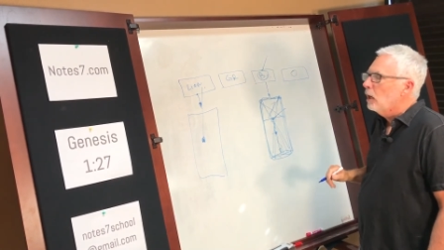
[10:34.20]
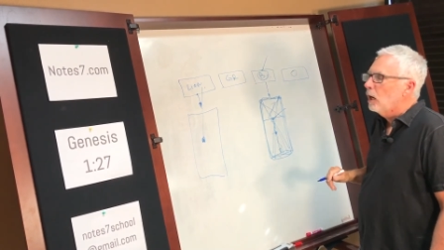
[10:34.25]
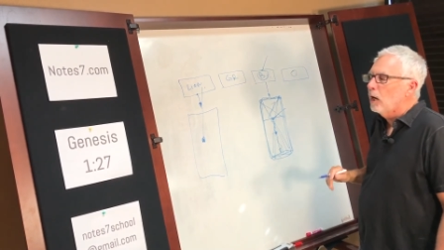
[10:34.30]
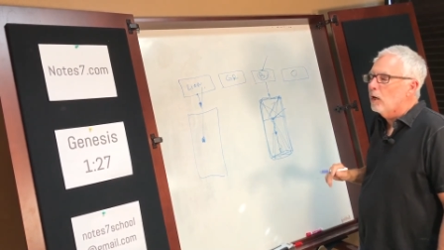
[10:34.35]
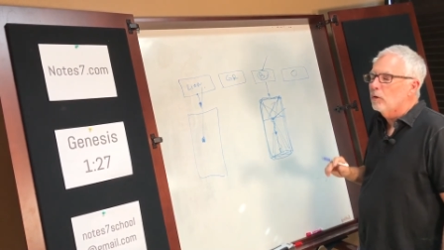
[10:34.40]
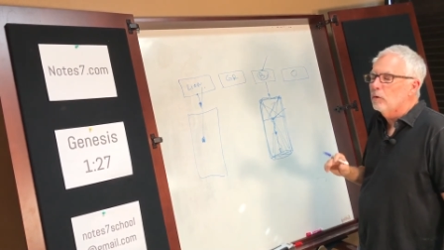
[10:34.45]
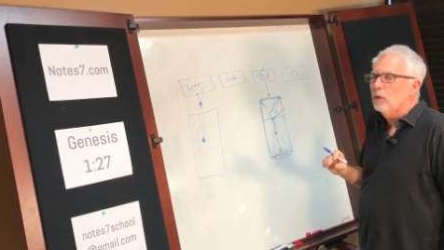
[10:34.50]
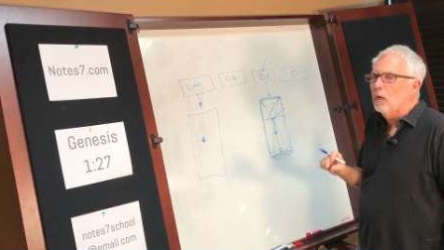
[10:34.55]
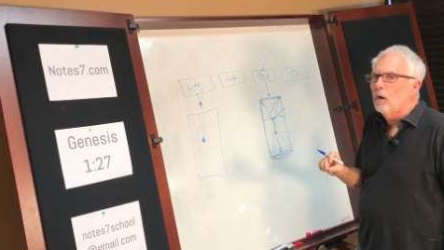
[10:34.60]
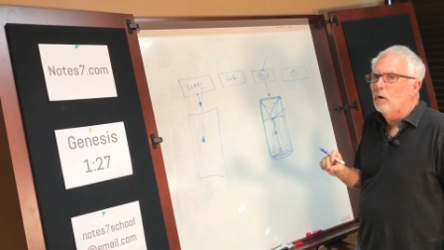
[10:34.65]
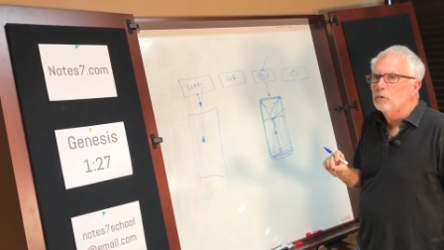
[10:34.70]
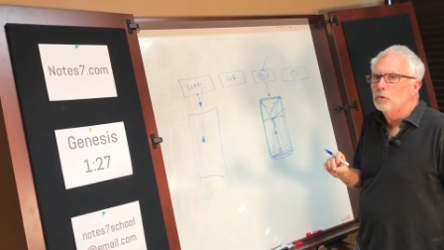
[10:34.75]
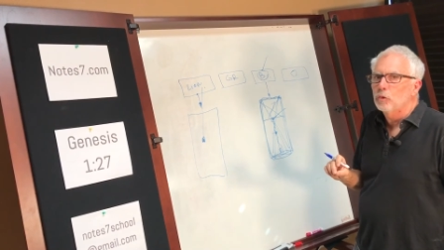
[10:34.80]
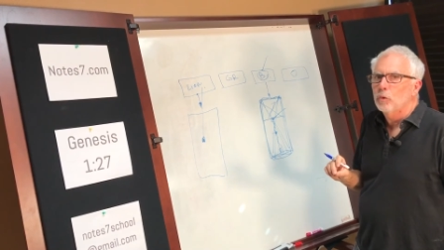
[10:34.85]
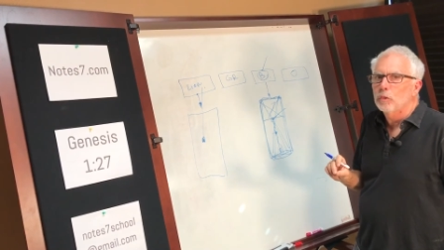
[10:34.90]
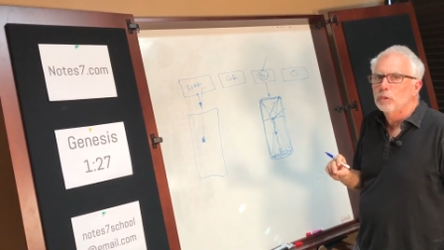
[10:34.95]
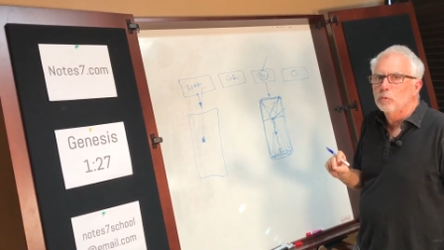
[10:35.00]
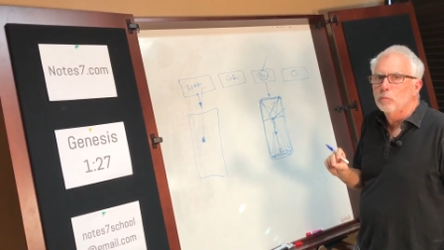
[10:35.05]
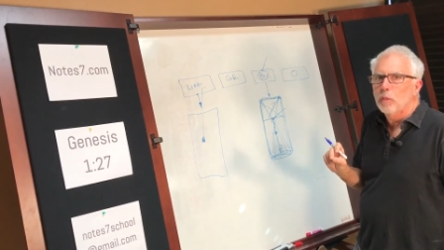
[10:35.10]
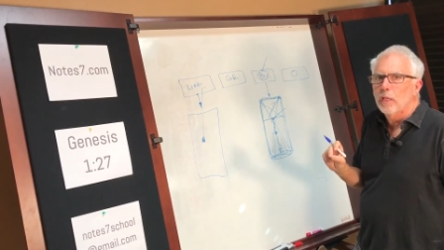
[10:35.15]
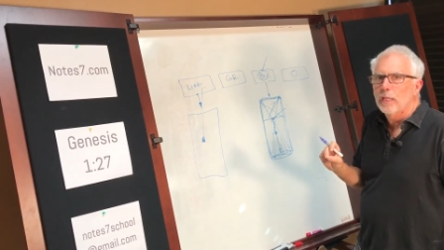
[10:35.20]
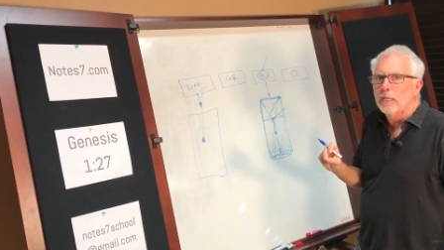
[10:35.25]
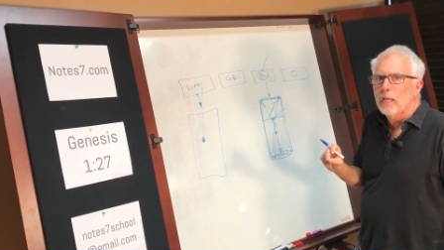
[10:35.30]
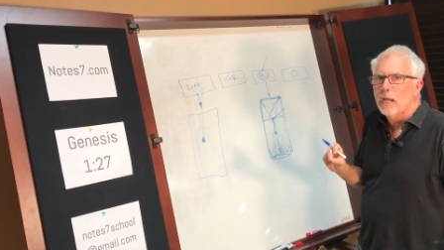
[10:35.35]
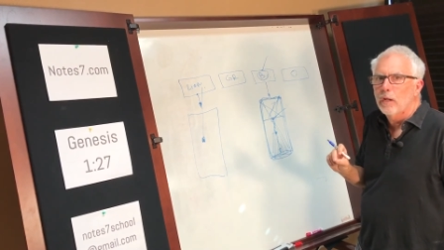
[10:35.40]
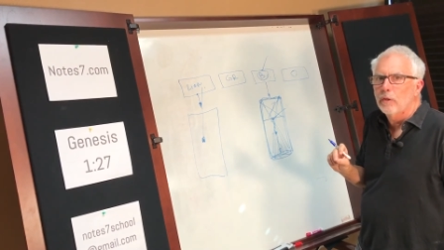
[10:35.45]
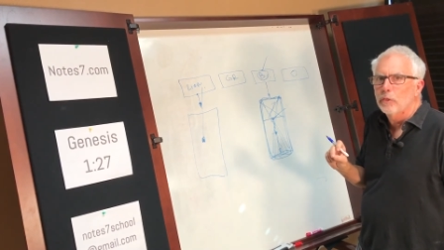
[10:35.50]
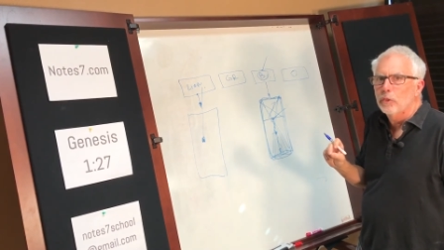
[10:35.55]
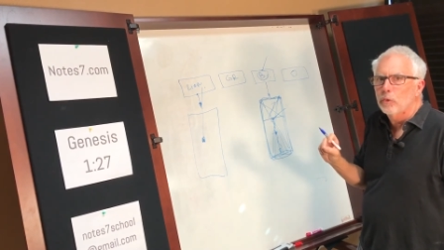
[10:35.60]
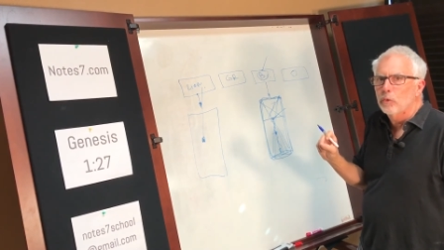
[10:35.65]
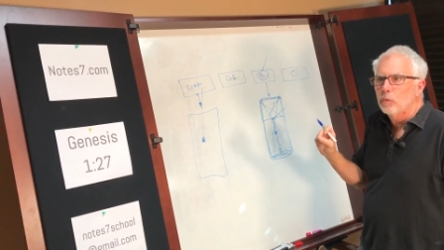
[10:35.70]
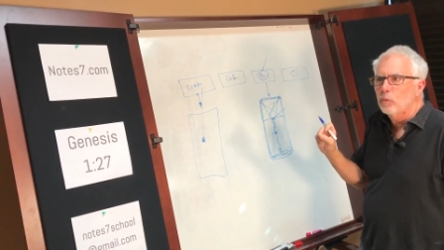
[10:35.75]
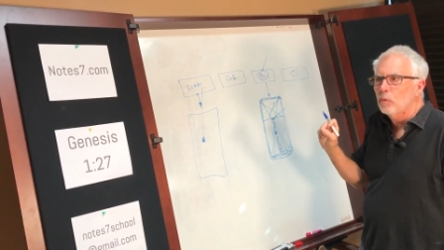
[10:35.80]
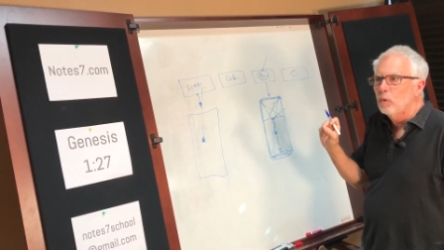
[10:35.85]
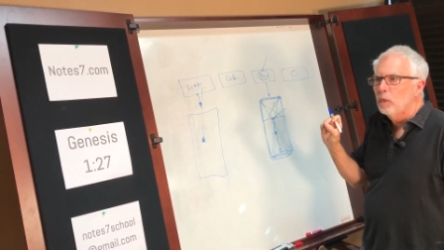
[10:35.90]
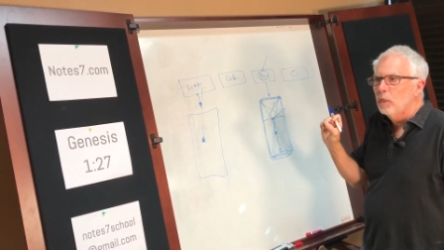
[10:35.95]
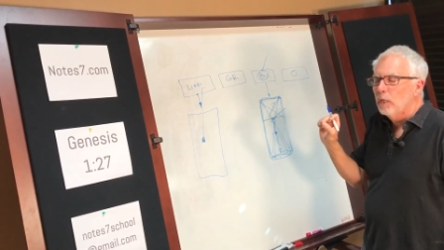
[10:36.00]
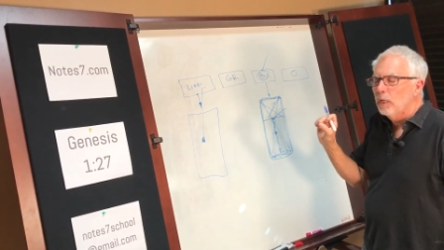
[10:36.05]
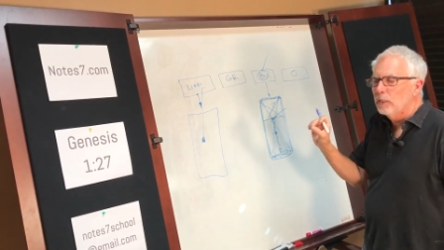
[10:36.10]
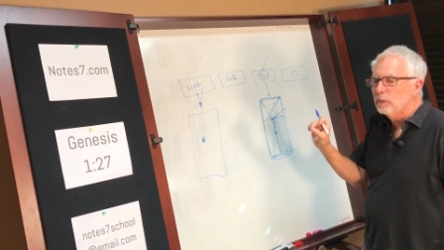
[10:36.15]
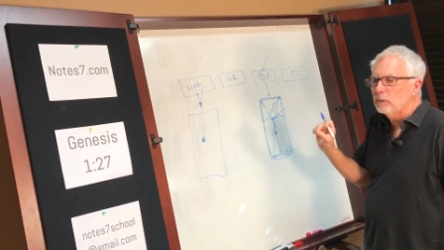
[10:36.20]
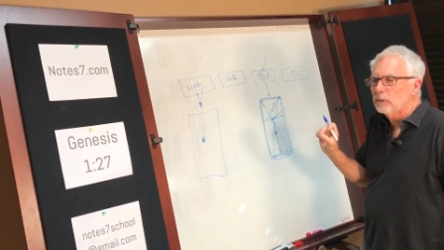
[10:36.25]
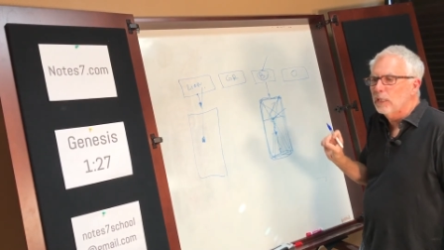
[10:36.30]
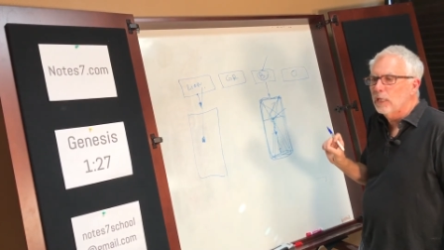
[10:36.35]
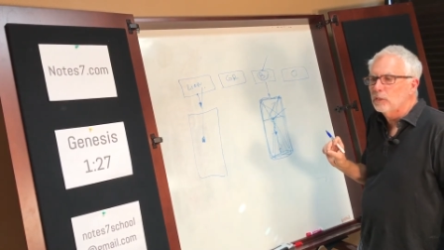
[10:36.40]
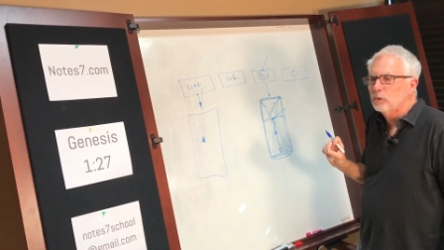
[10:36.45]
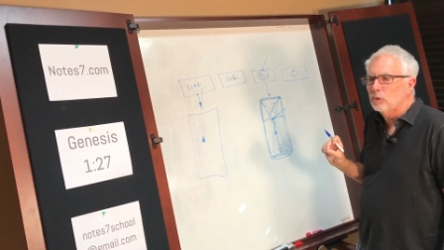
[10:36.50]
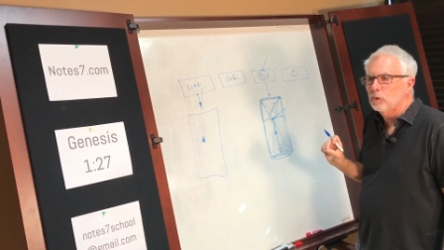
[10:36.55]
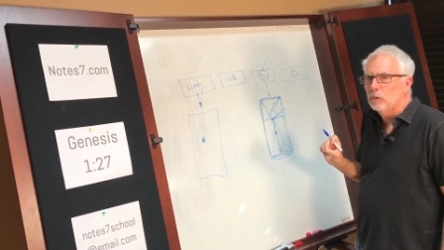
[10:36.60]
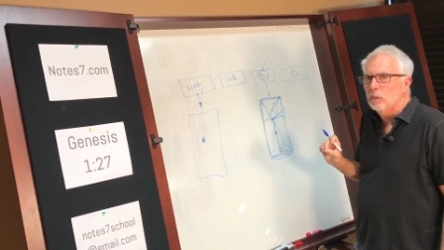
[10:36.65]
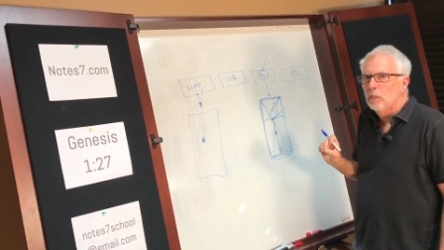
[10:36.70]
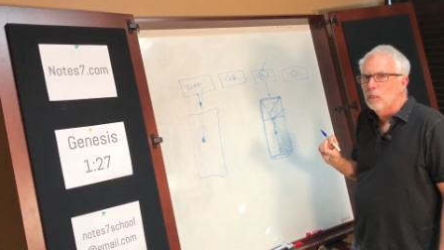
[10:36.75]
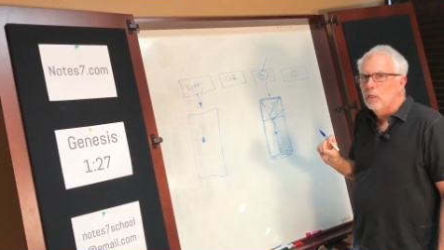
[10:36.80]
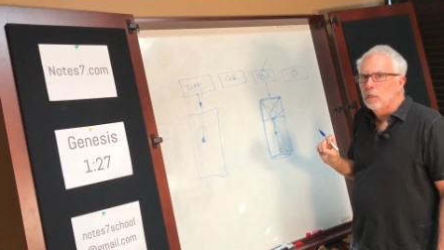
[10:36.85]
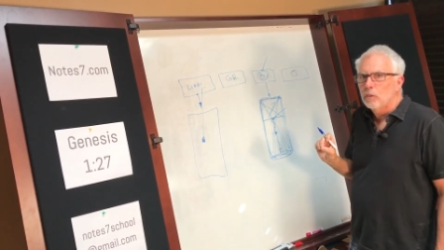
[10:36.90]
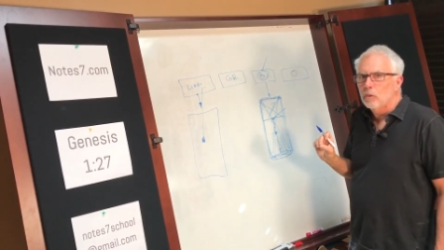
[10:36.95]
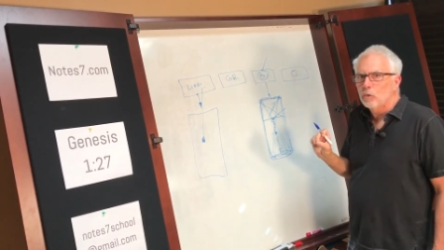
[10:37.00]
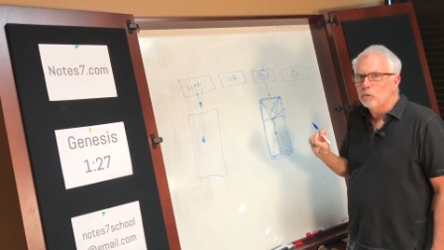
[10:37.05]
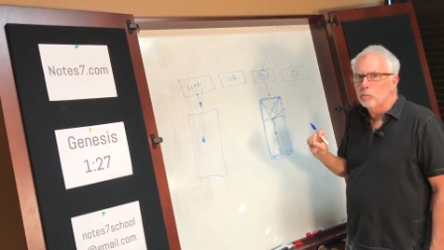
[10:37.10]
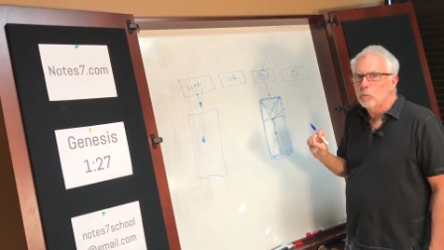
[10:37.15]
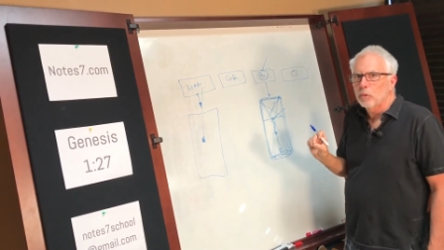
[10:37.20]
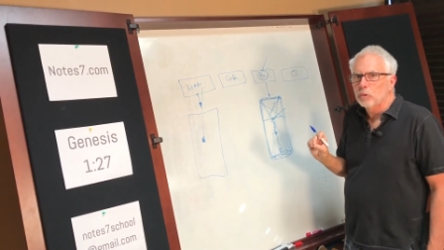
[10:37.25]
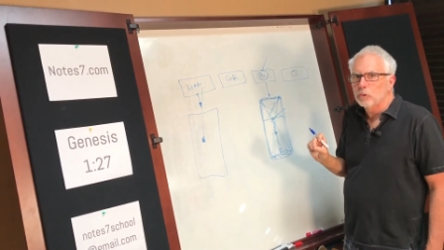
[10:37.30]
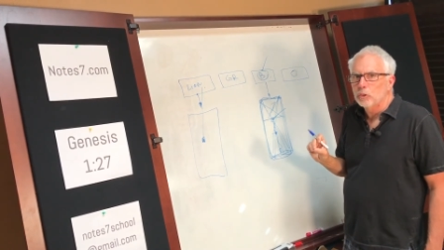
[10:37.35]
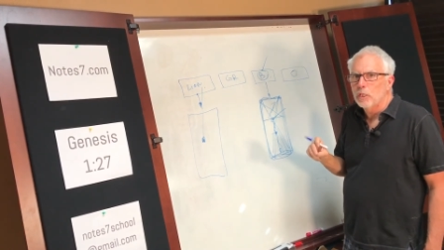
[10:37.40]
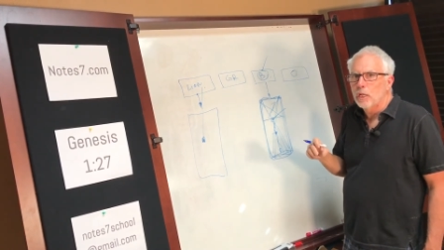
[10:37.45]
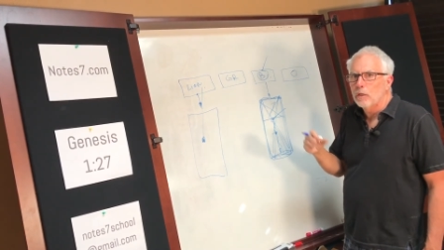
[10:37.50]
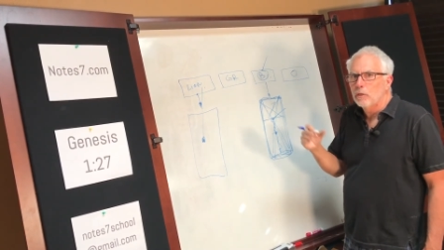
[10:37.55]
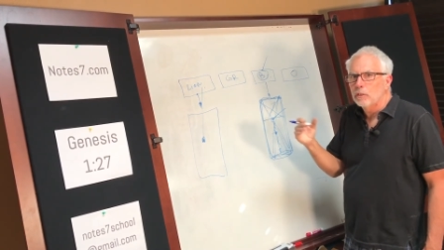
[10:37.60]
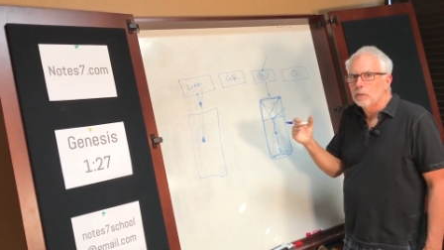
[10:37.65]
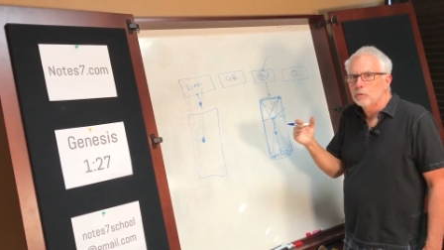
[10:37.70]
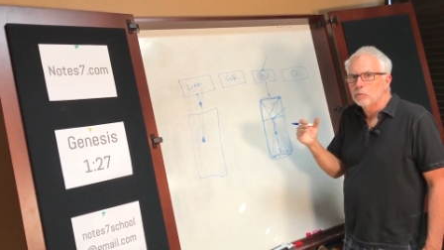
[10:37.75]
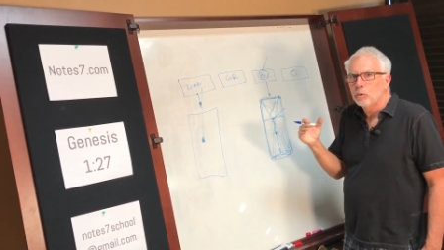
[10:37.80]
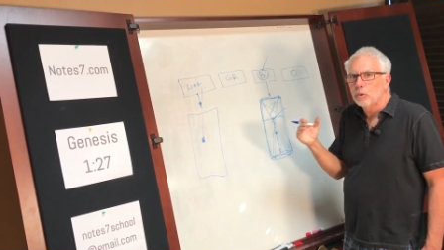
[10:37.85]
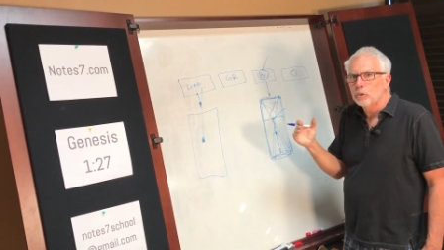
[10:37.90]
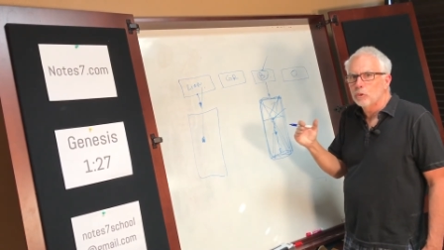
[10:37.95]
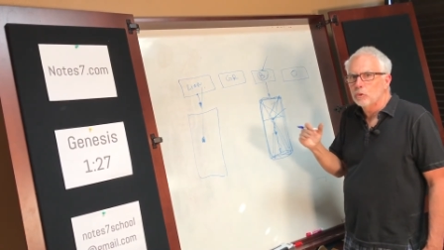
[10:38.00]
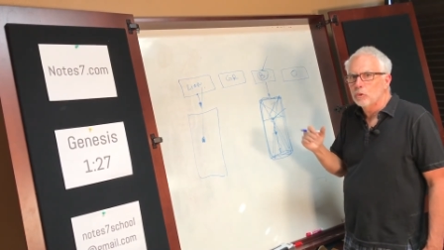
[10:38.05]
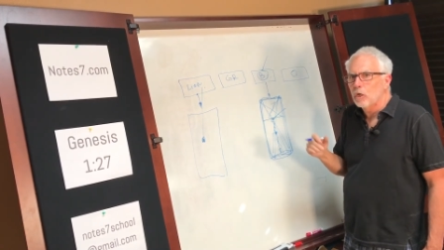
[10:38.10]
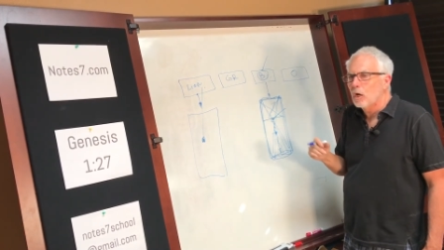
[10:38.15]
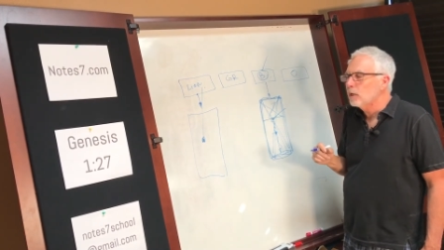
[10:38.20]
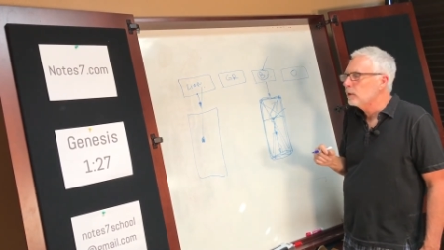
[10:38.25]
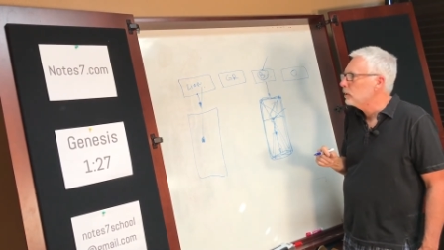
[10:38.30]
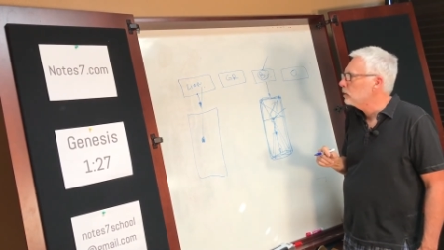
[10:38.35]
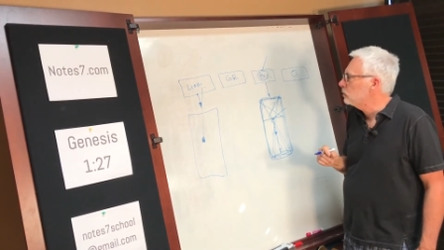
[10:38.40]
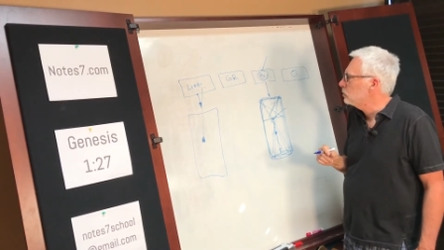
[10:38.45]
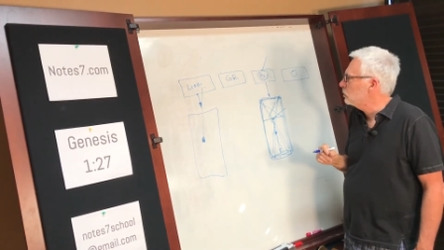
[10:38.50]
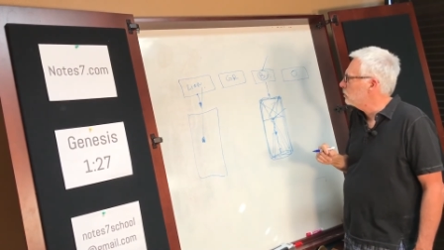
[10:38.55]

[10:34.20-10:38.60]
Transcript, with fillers: I'll also explain how you assess those personalities when you're talking to